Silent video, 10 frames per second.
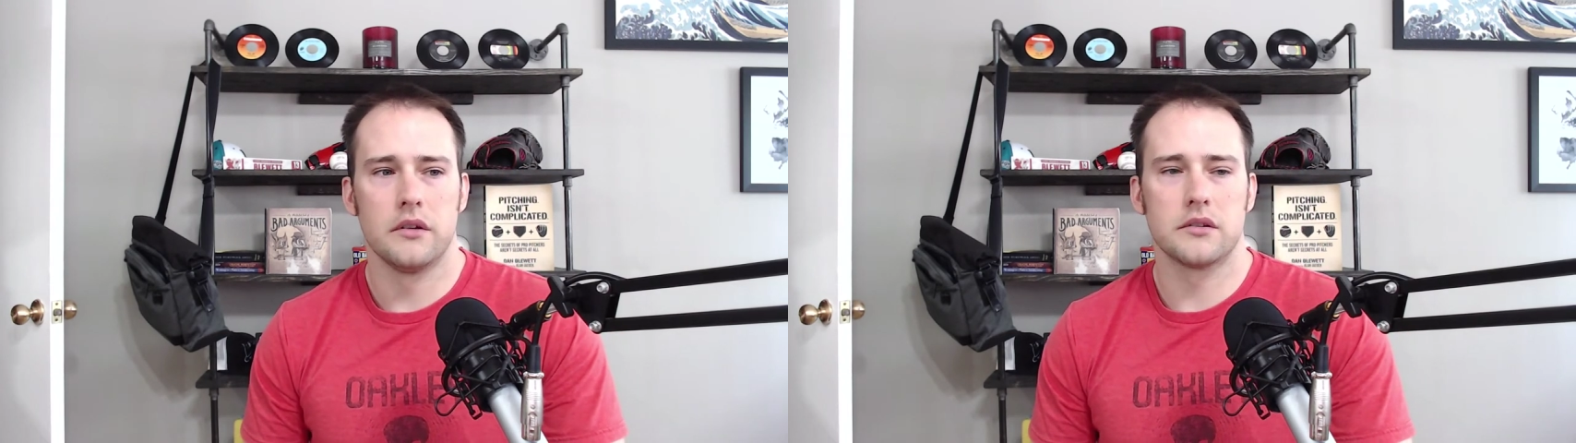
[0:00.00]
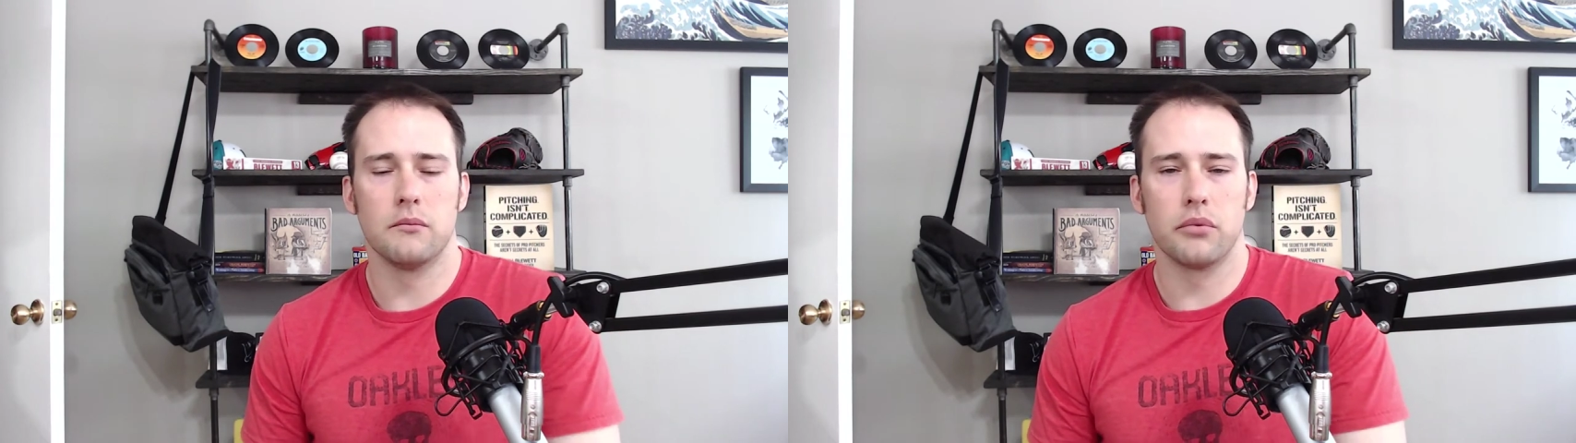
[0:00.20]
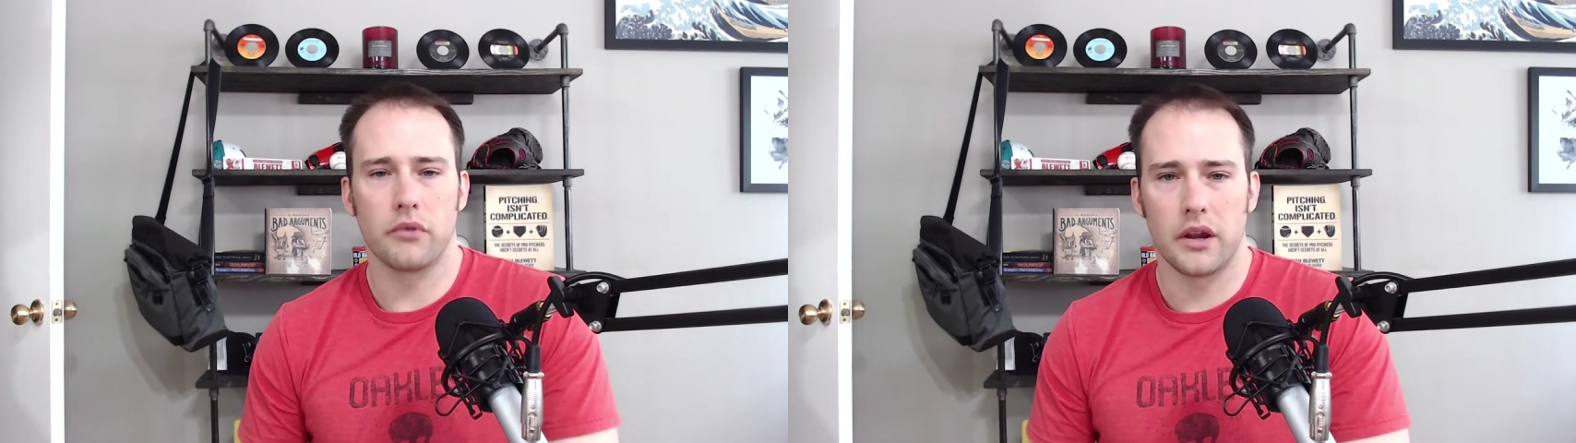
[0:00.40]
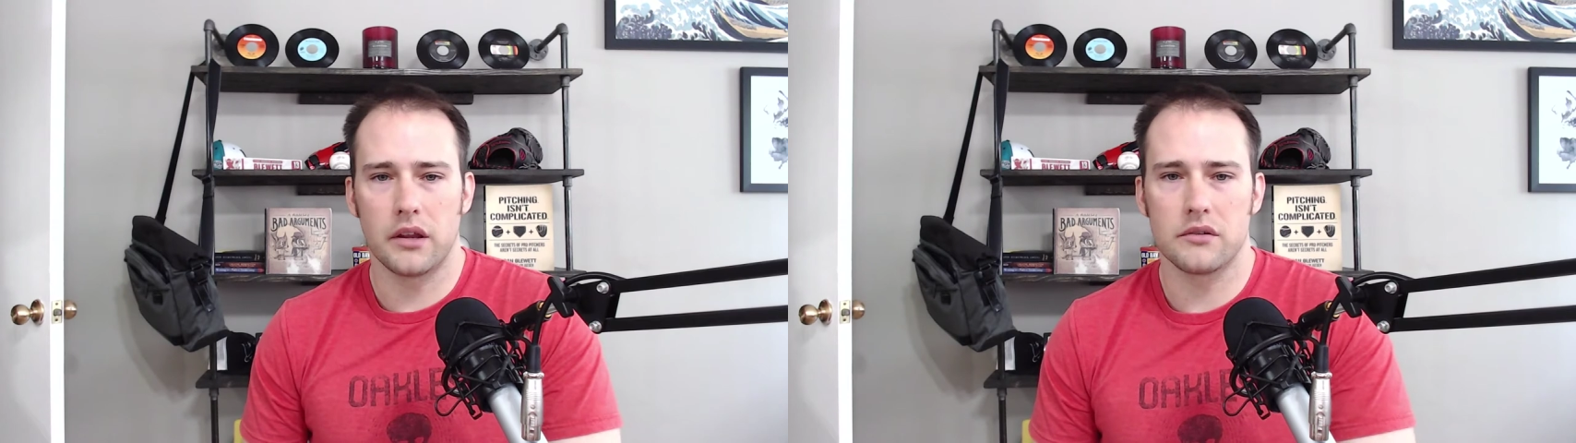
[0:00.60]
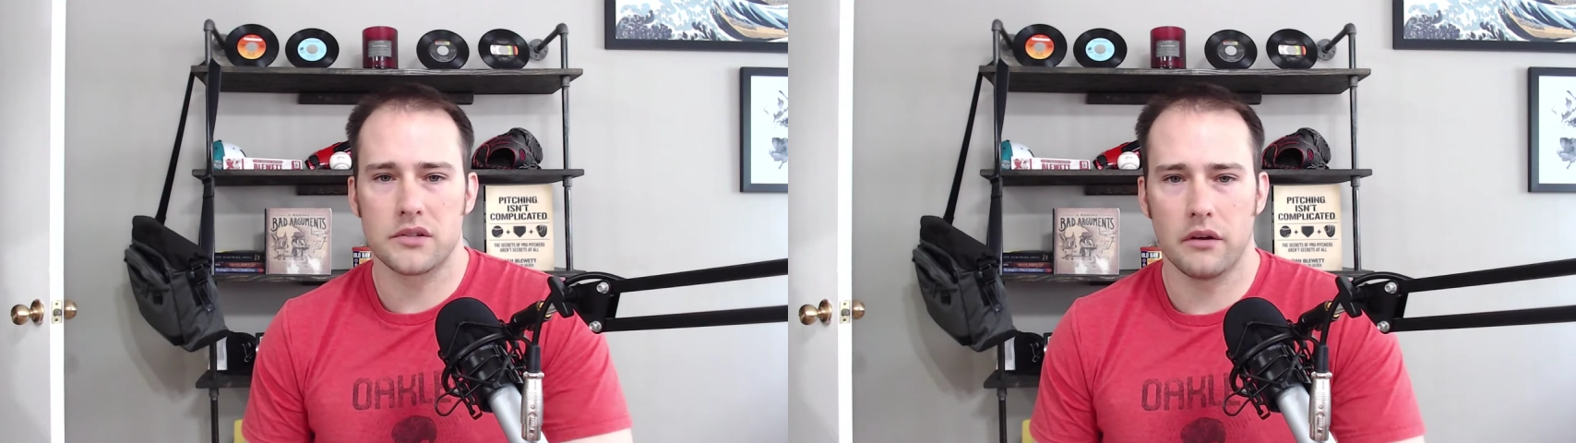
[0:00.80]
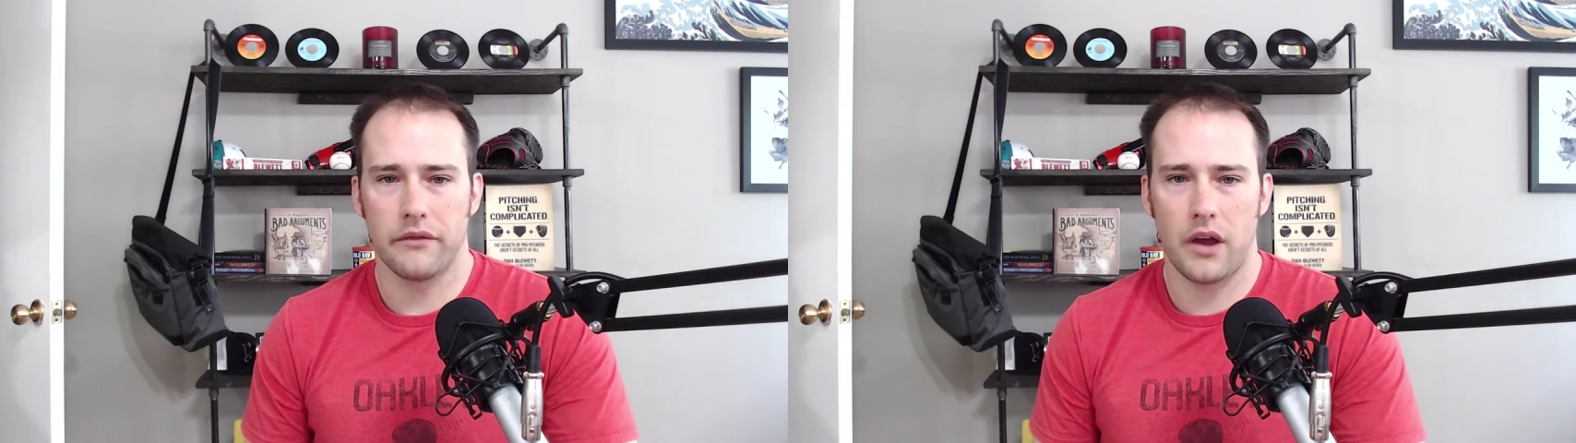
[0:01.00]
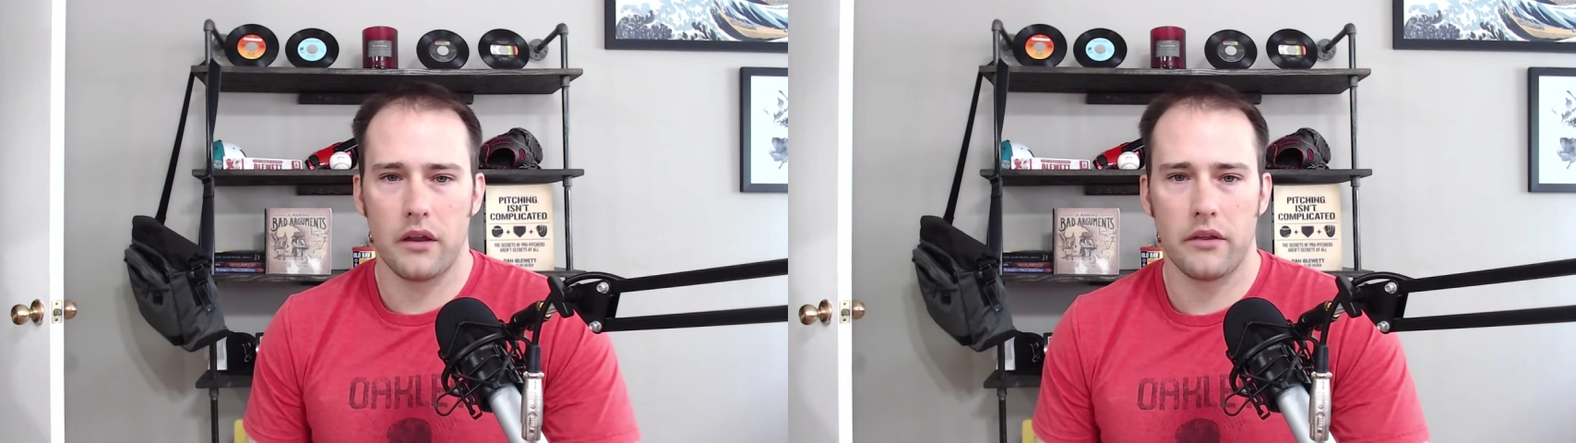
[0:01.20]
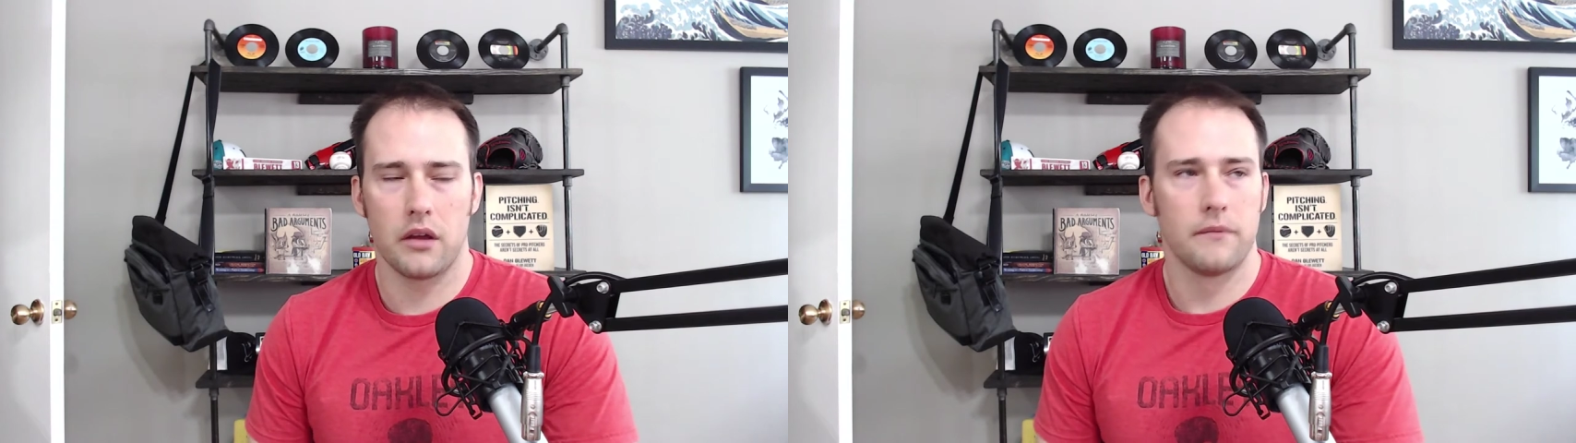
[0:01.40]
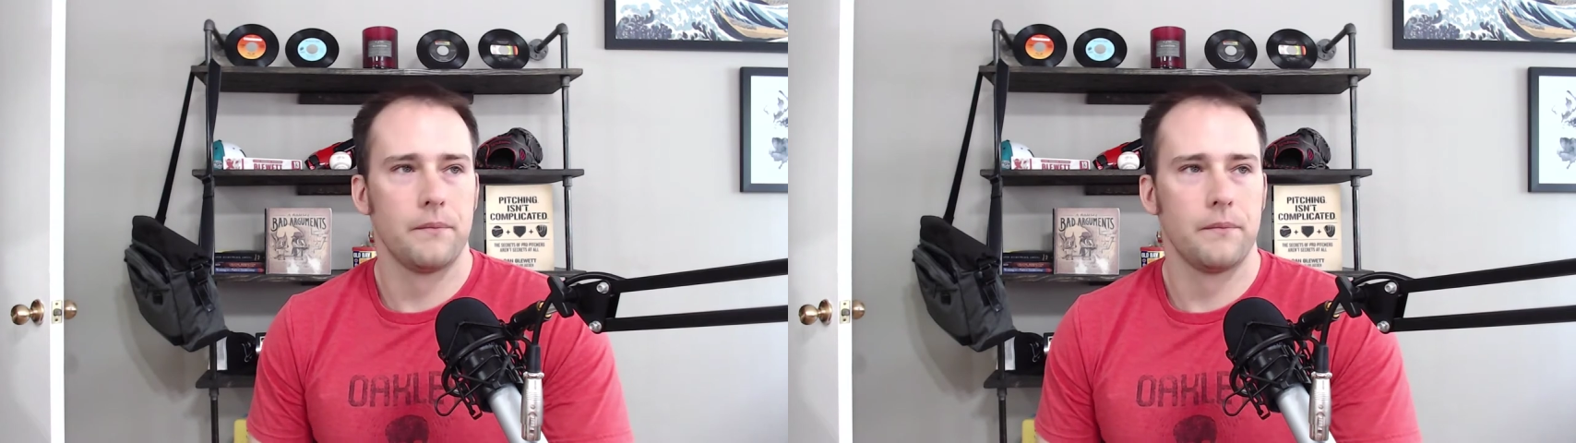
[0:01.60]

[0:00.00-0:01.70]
to break yourself out of that.